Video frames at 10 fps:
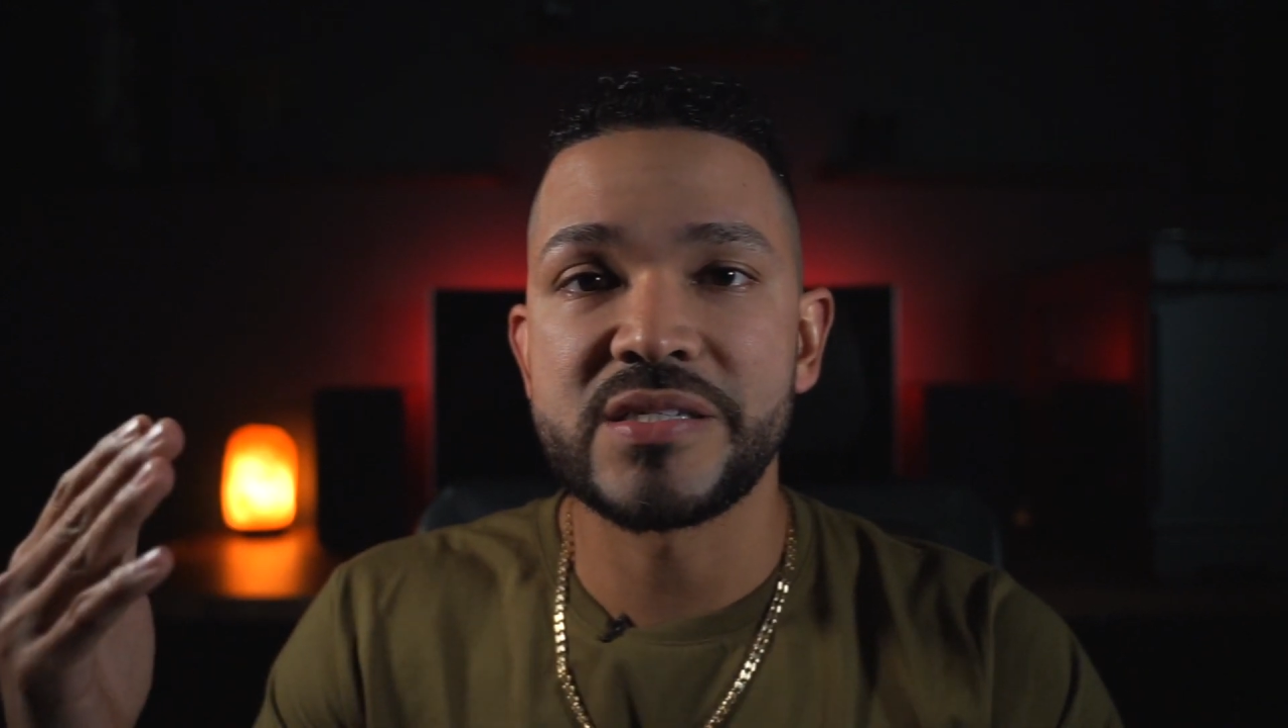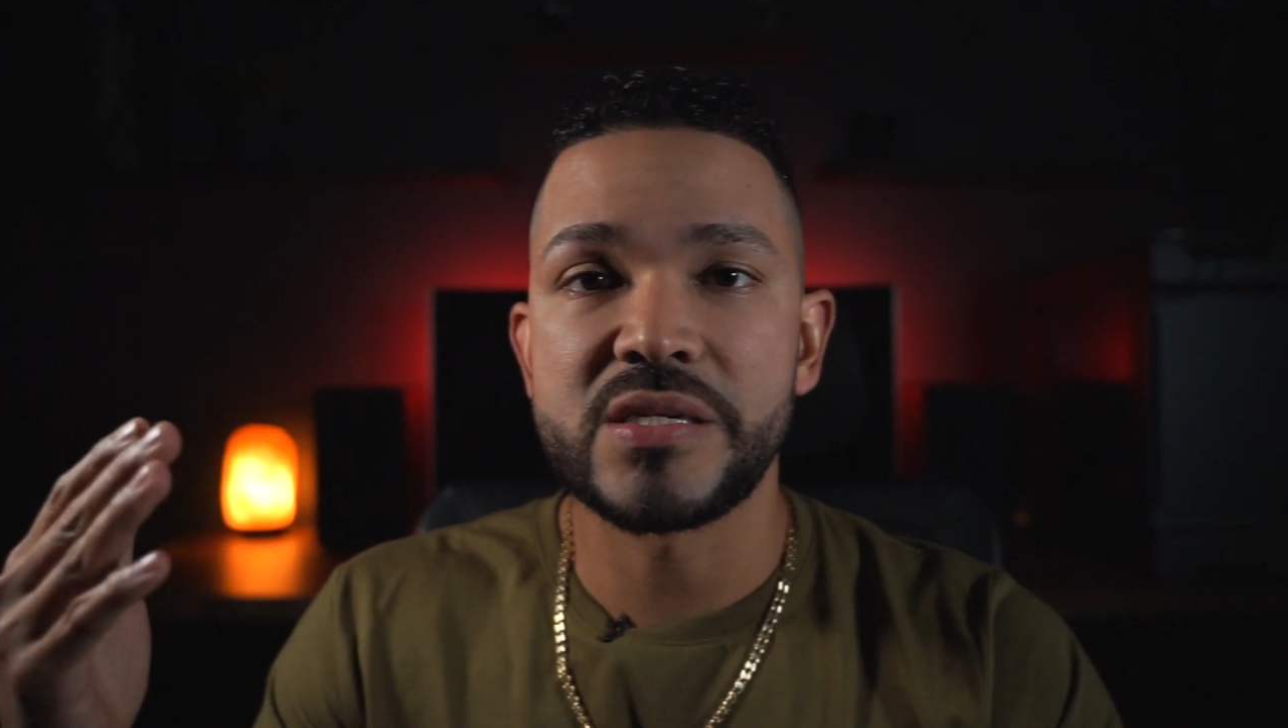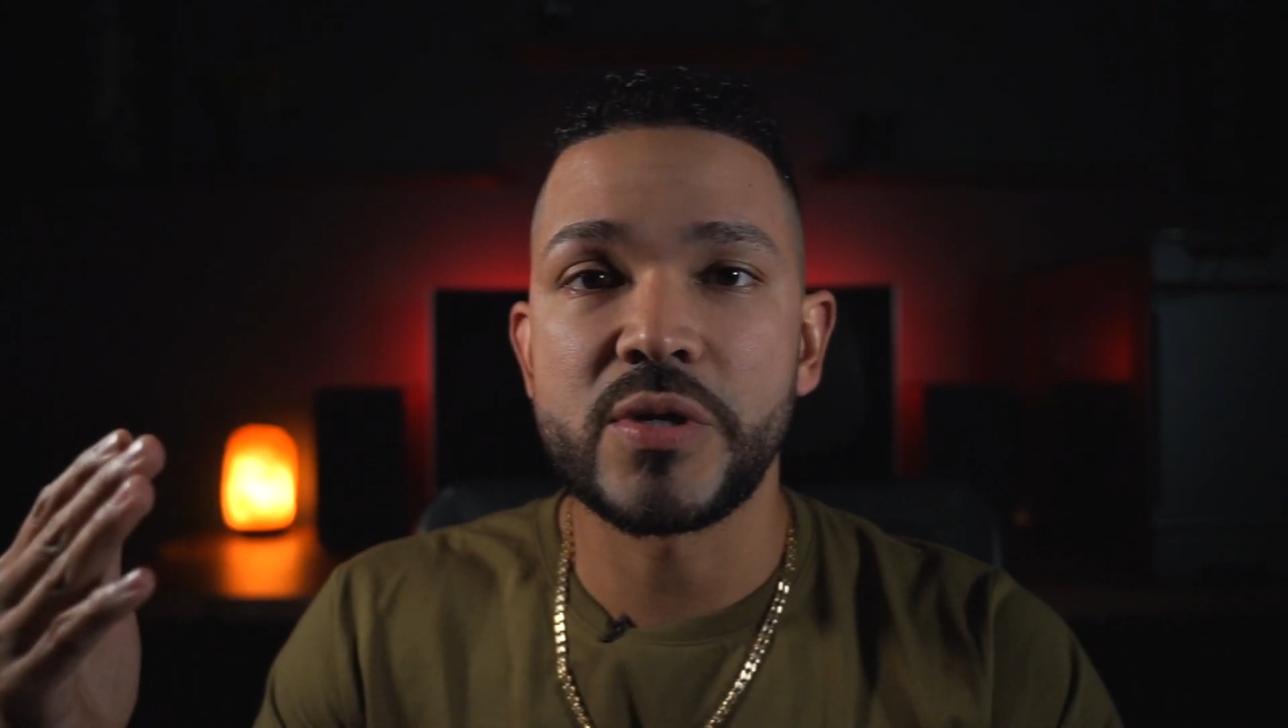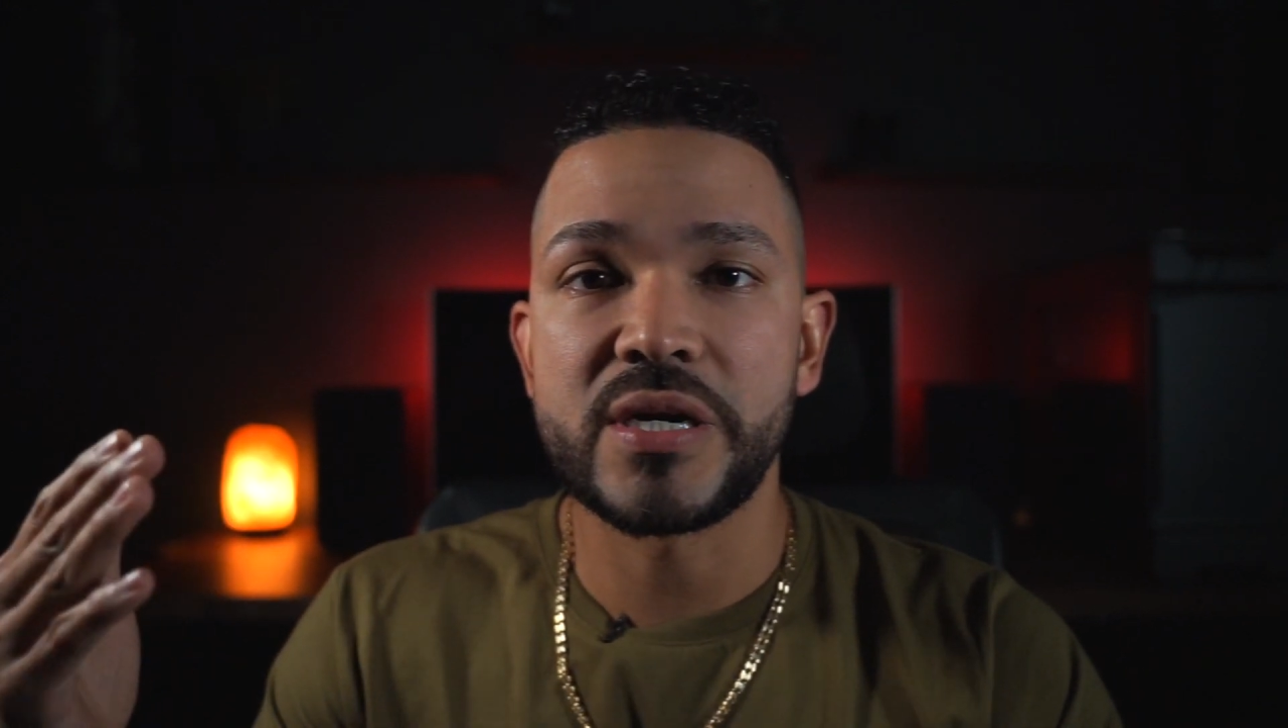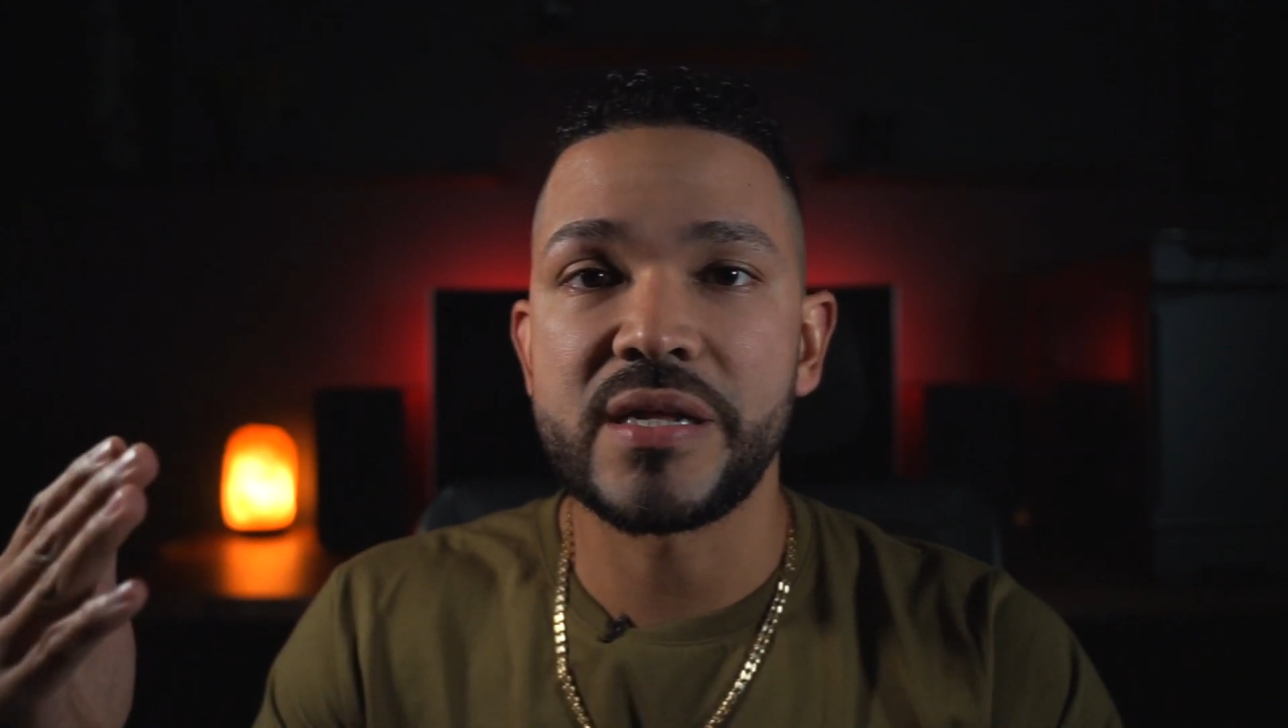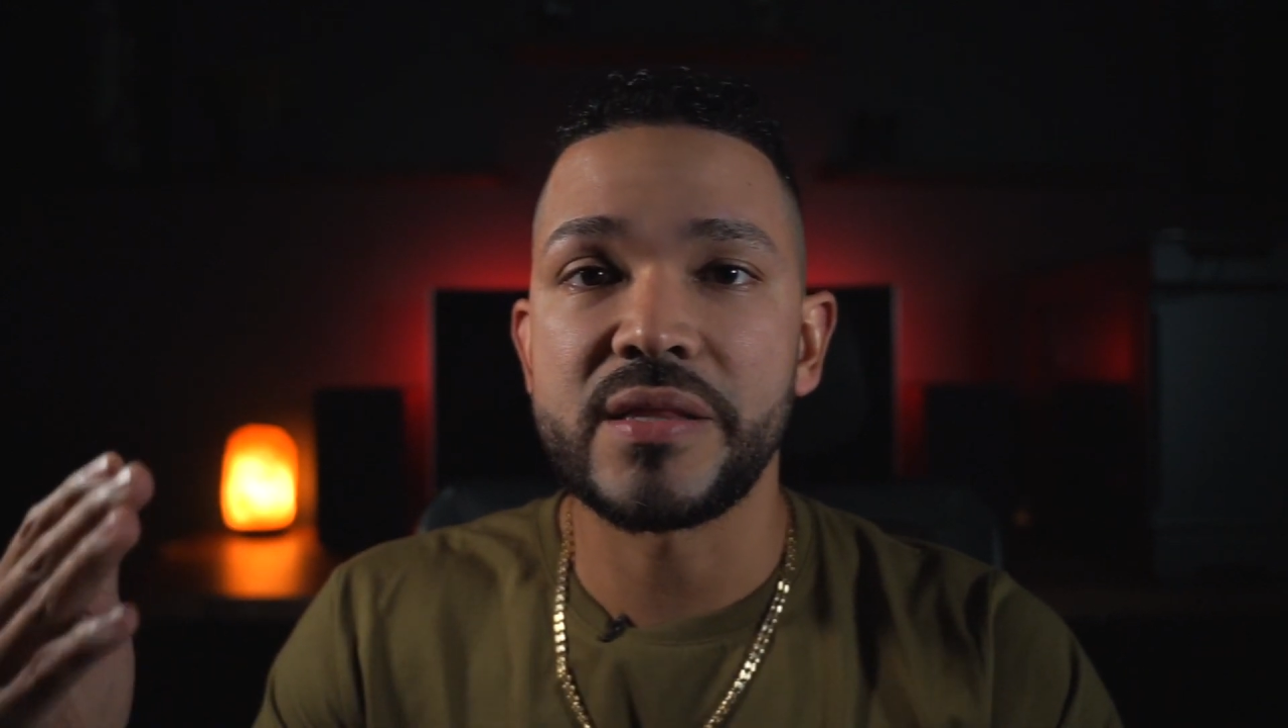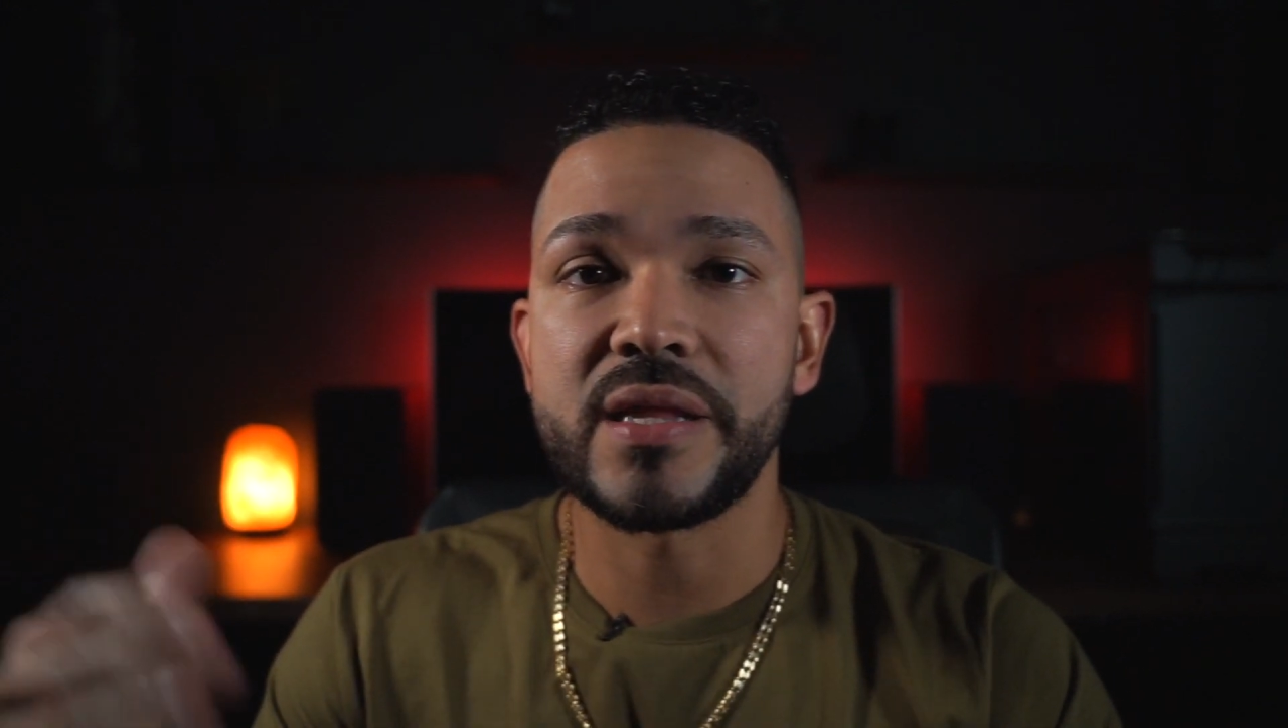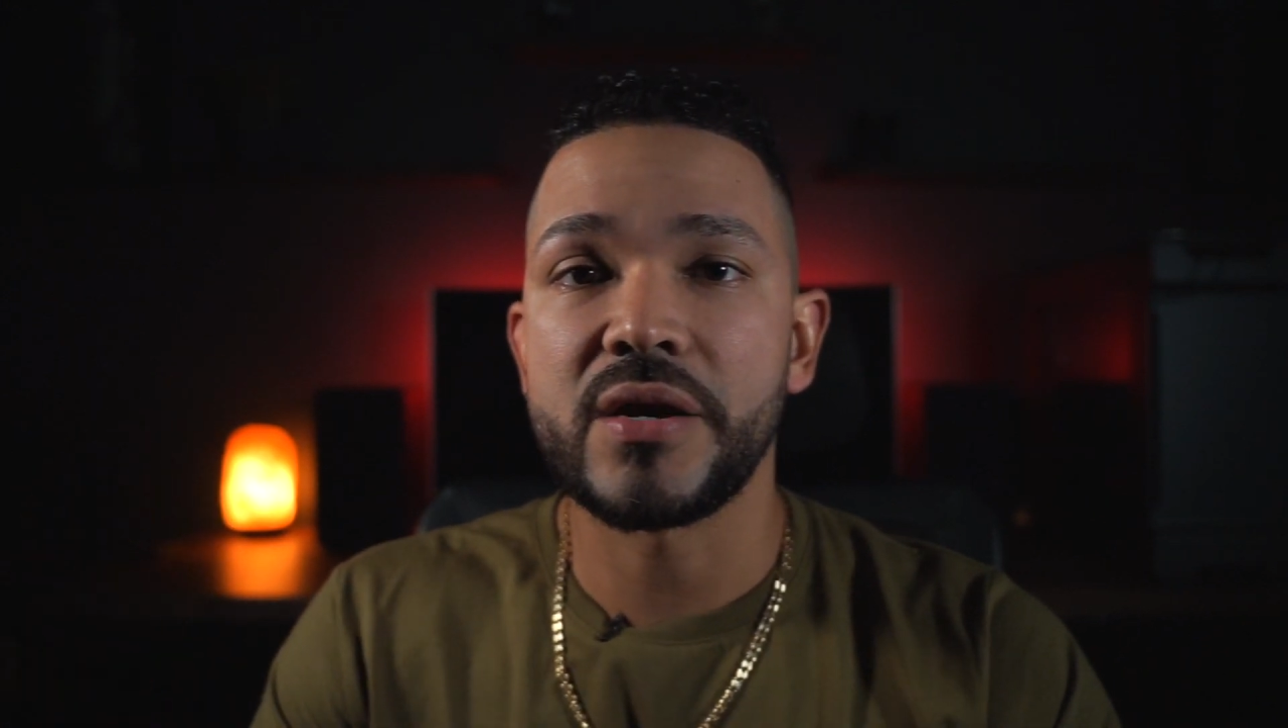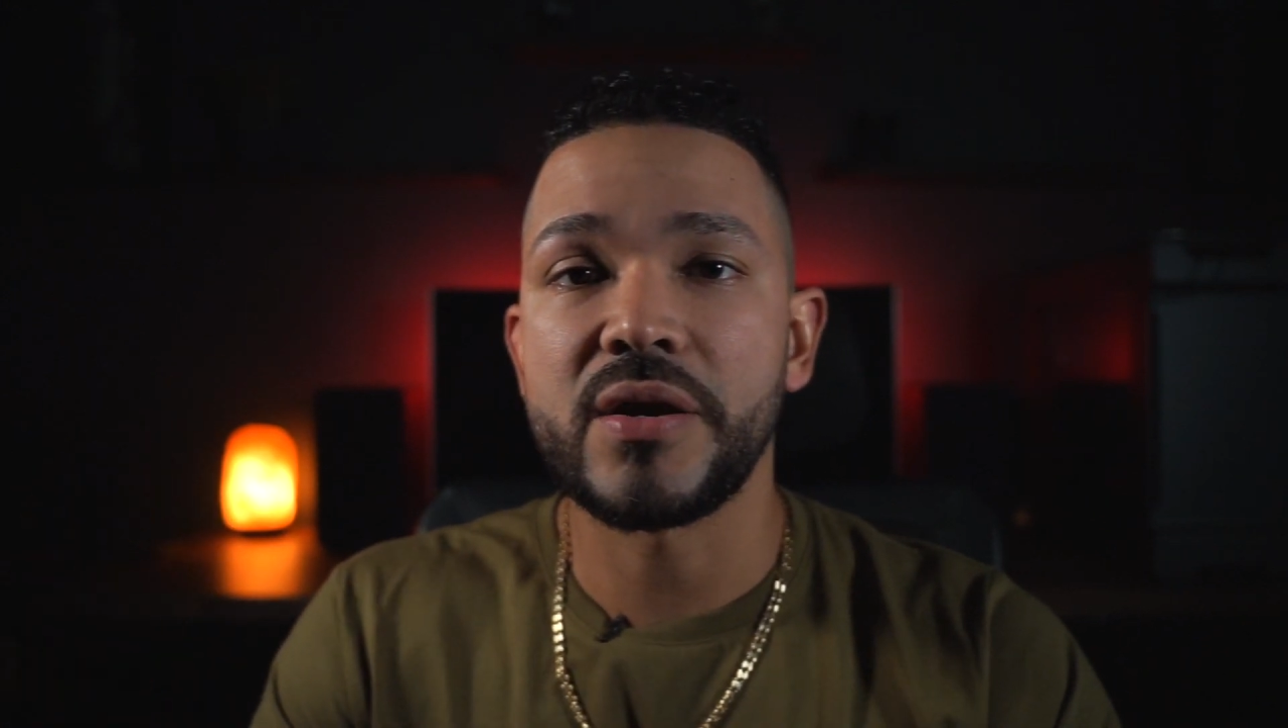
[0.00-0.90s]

loaded in there